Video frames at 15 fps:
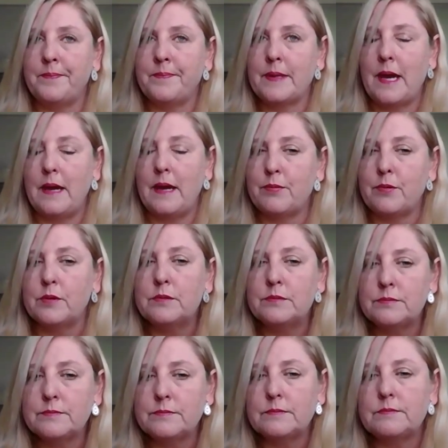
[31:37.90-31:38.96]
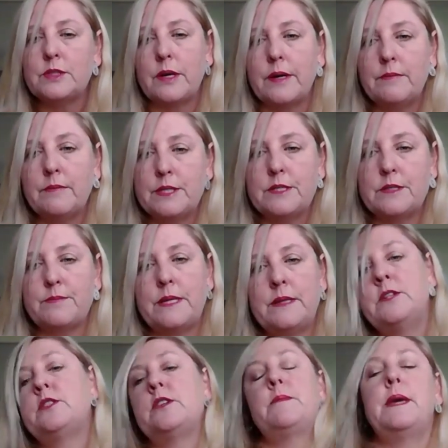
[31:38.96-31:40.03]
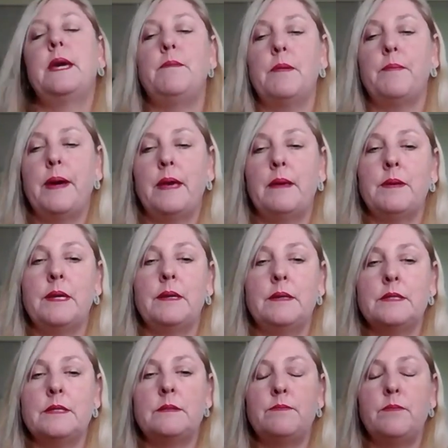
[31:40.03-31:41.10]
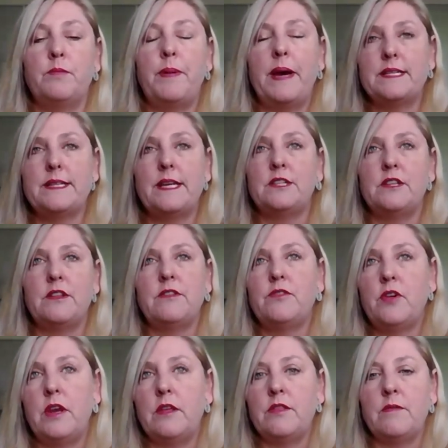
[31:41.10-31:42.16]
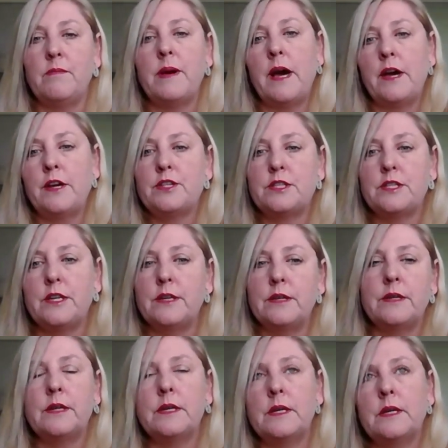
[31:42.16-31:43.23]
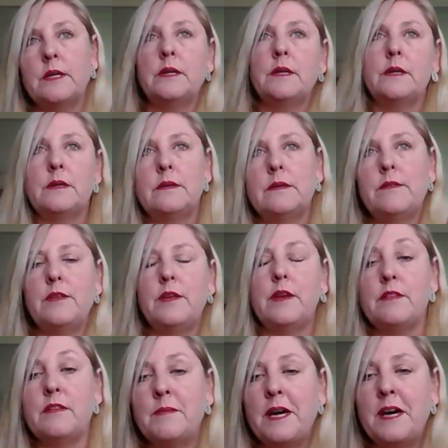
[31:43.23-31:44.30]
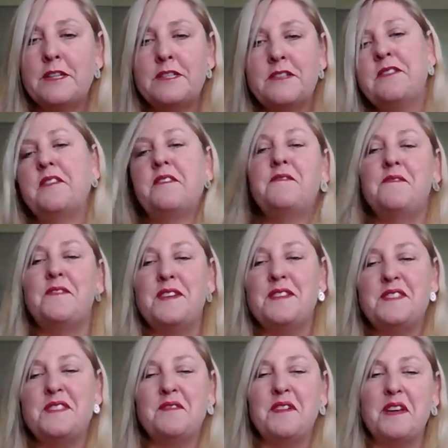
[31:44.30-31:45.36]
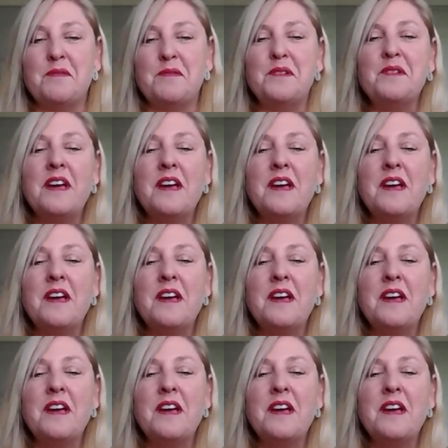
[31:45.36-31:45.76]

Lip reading: April, which is when the JobKeeper payment is, or back down to the 30th of March. So 30th of March, not the 1st of April.